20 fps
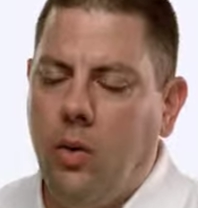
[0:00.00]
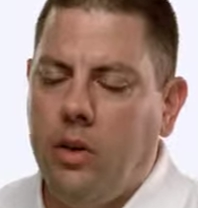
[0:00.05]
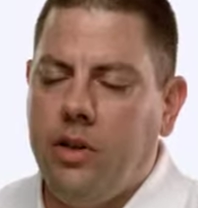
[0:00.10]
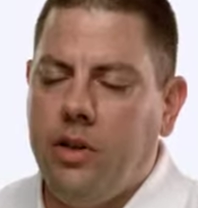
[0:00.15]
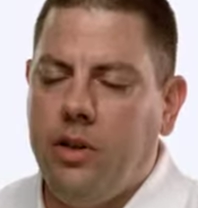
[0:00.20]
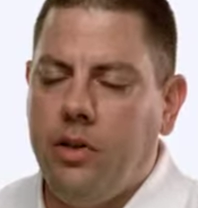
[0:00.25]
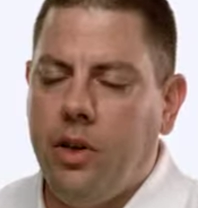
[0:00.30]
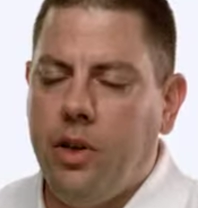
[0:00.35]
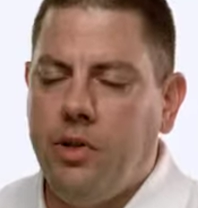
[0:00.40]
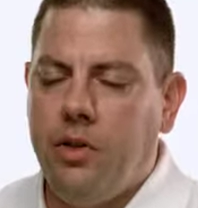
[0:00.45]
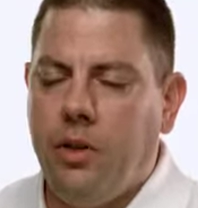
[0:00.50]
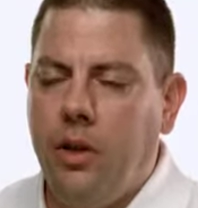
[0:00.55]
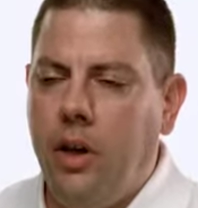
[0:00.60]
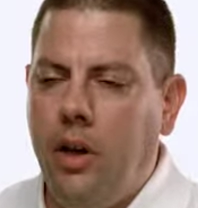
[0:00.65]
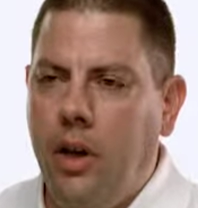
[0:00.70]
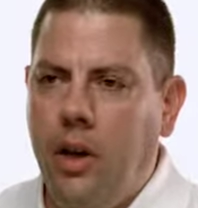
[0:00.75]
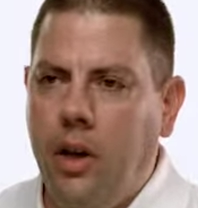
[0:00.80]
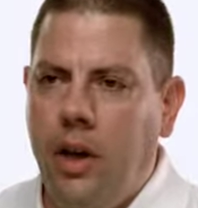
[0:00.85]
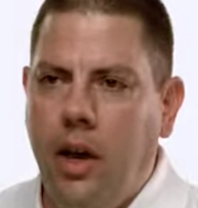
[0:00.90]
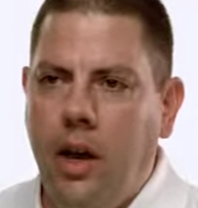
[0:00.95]

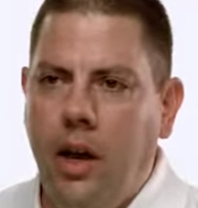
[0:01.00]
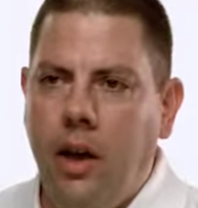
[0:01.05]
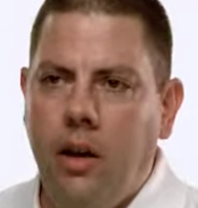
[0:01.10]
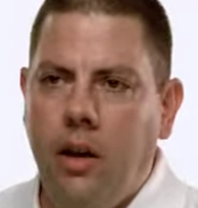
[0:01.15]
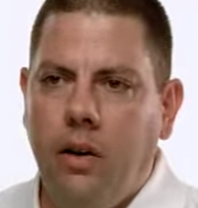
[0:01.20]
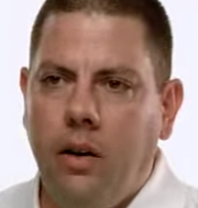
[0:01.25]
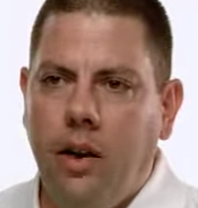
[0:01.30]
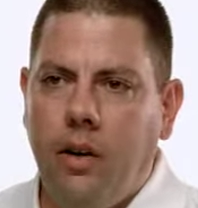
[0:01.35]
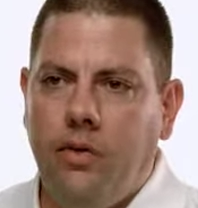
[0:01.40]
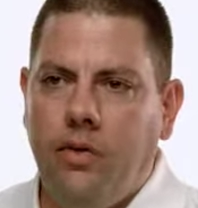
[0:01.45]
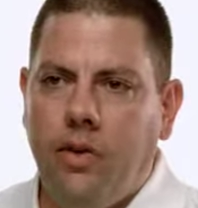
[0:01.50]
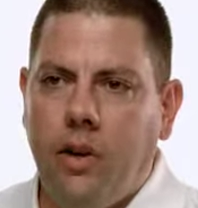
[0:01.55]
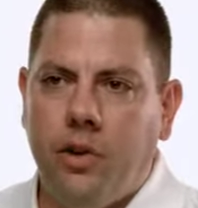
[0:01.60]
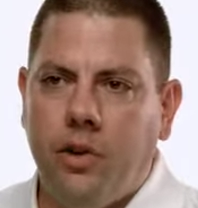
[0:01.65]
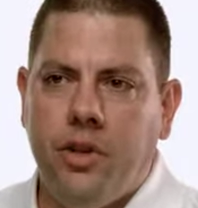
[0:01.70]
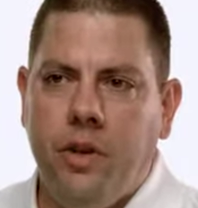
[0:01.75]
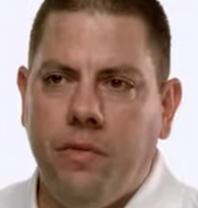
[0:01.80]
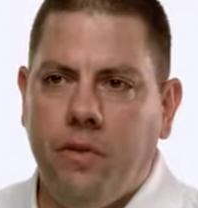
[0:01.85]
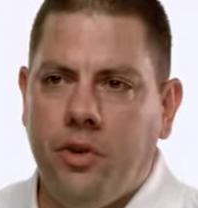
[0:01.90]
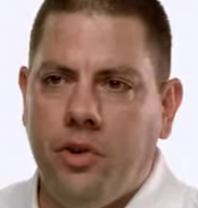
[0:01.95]
traditionally in a
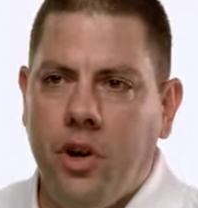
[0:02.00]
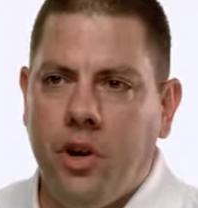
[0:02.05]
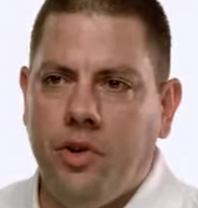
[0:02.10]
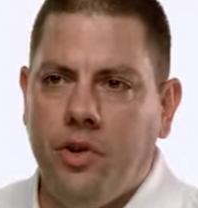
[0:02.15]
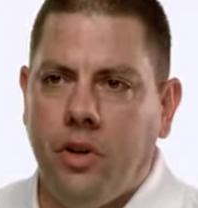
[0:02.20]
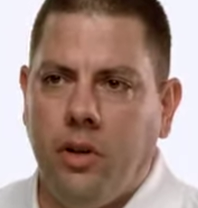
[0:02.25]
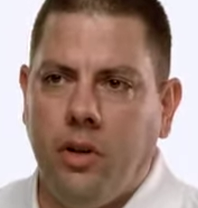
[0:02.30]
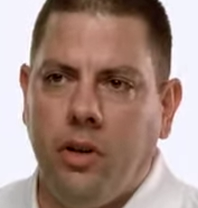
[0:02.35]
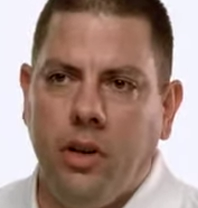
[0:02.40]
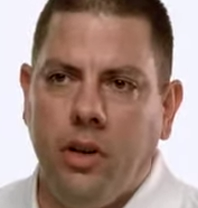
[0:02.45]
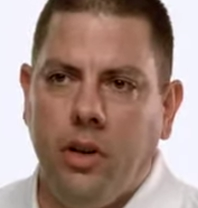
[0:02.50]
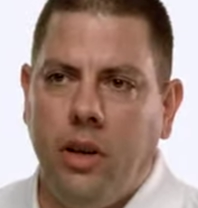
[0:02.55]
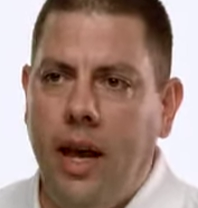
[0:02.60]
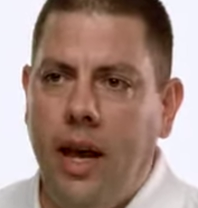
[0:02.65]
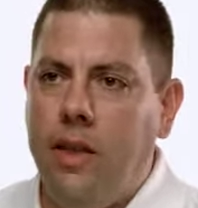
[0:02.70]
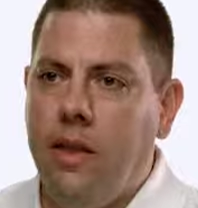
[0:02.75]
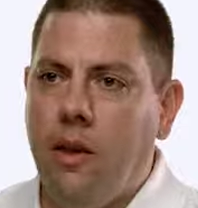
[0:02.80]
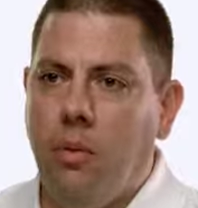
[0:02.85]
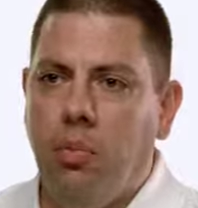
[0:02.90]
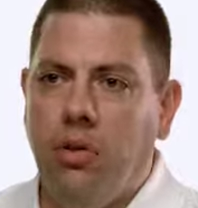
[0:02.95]
Citrix infrastructure to
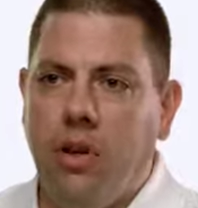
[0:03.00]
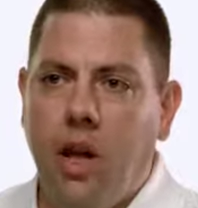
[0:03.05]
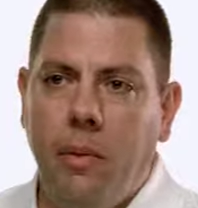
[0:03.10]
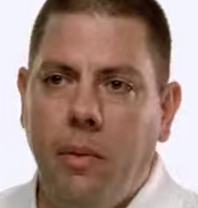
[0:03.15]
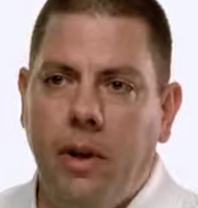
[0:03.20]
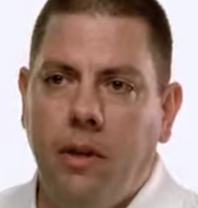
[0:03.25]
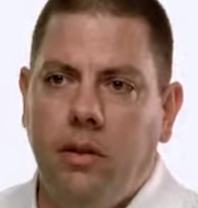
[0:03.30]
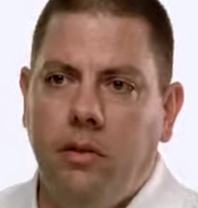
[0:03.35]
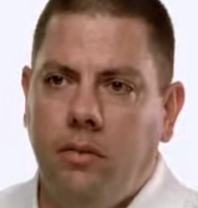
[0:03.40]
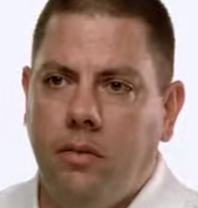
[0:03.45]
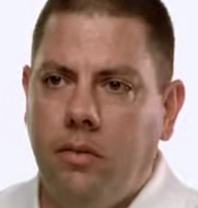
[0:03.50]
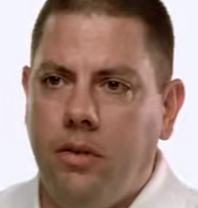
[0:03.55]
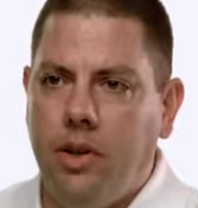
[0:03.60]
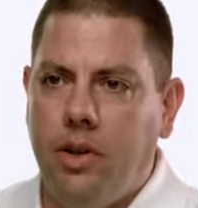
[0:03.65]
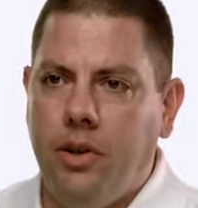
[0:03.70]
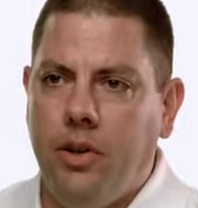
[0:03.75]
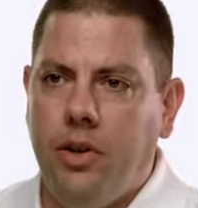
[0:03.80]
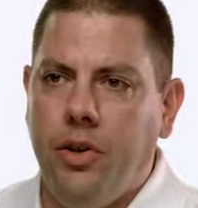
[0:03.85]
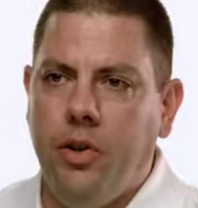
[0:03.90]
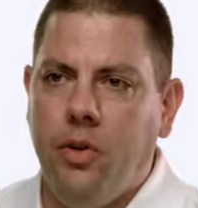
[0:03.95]
lay the plumbing,
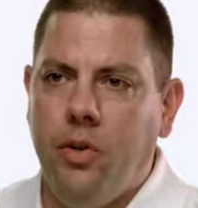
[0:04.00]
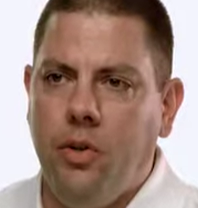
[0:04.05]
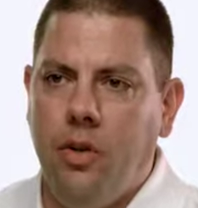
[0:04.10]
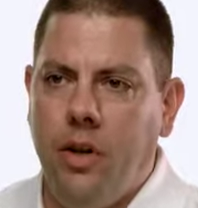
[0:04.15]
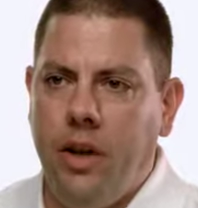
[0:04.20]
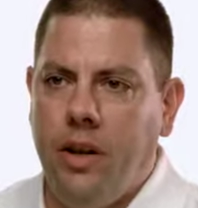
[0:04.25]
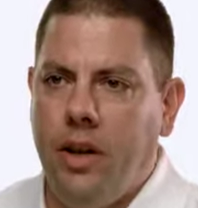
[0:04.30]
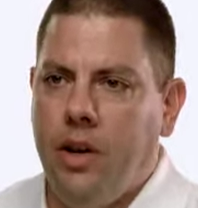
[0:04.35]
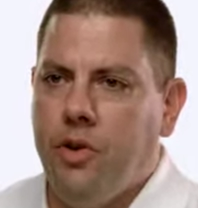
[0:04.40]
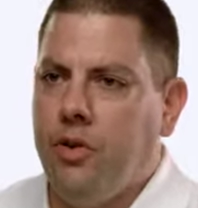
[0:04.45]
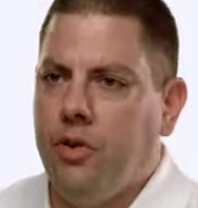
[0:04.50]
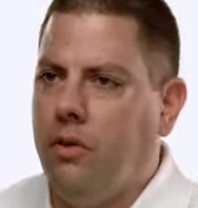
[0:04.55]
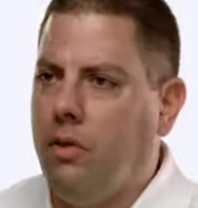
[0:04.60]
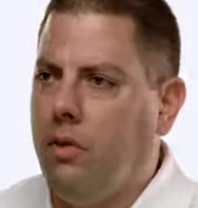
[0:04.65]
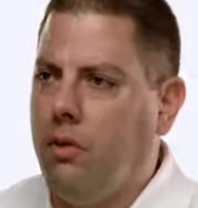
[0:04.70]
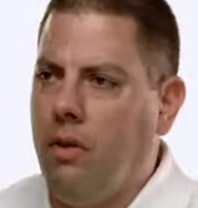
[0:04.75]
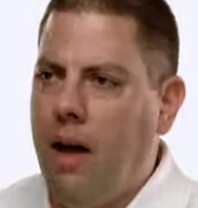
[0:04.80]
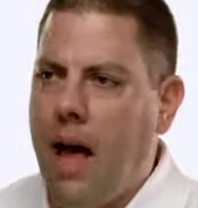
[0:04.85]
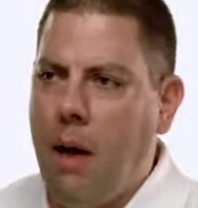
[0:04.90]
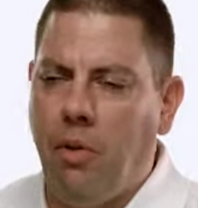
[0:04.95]
to do
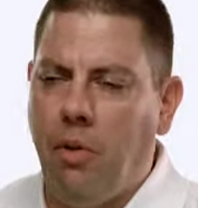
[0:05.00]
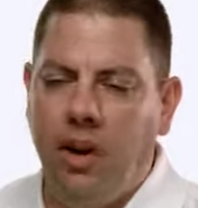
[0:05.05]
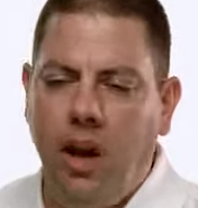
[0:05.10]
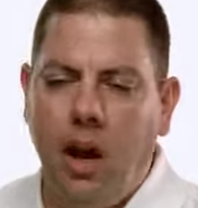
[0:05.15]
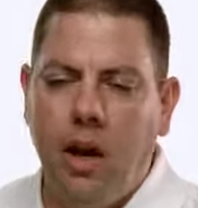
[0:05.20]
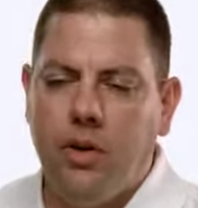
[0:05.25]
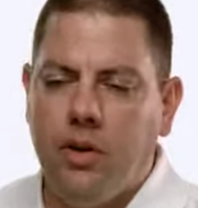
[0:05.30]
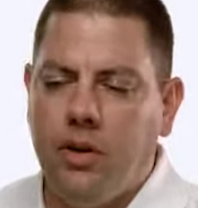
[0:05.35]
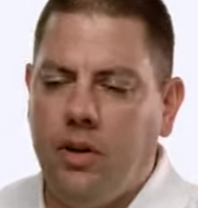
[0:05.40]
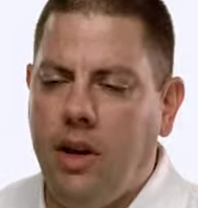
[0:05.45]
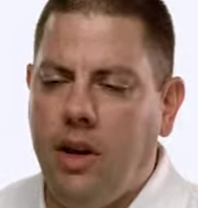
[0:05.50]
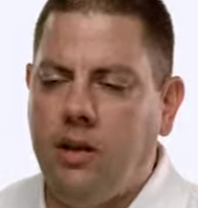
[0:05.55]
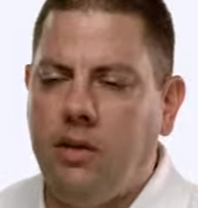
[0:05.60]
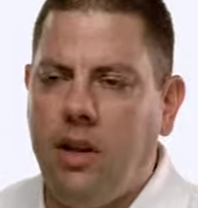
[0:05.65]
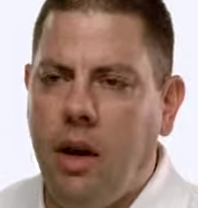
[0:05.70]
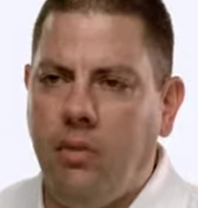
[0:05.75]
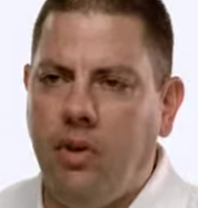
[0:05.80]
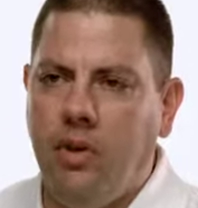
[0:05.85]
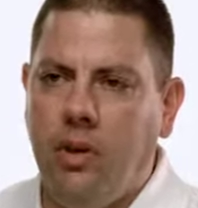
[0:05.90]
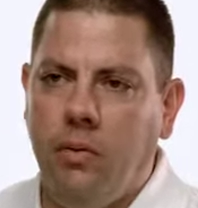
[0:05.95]
initial application
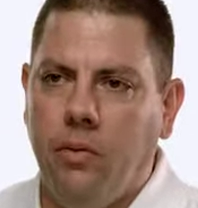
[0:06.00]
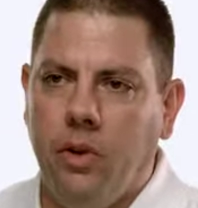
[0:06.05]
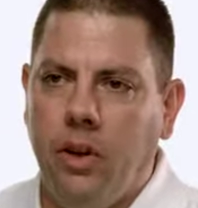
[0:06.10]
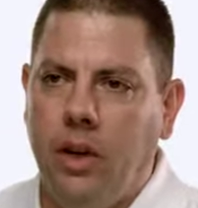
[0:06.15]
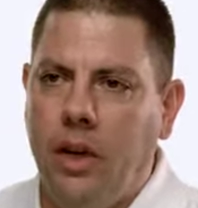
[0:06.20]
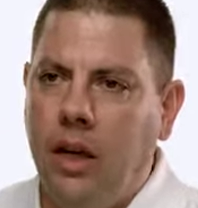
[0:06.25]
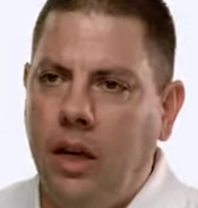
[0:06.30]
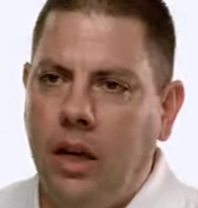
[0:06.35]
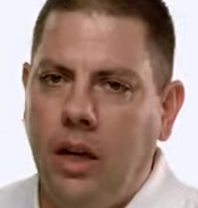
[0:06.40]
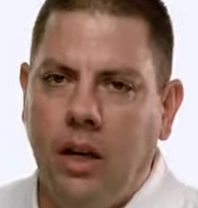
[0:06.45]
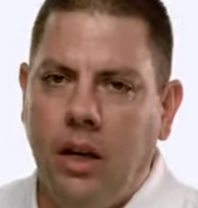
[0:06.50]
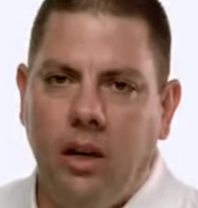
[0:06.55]
desktop delivery,